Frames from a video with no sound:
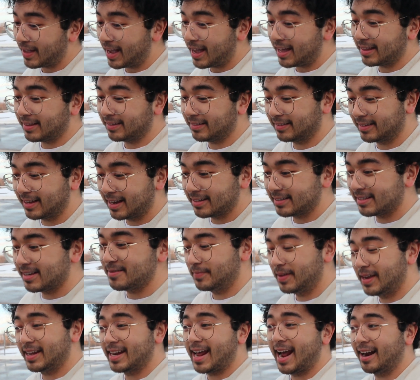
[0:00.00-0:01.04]
that doesn't
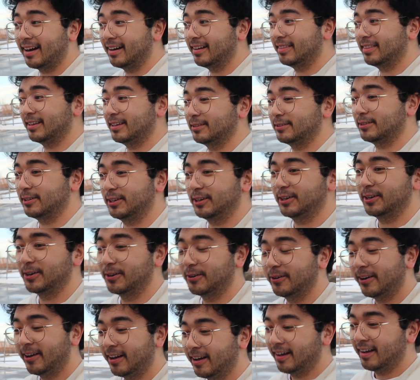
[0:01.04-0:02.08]
mean anything to
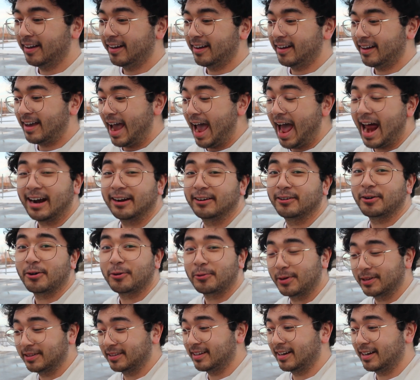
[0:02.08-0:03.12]
you, I don't know what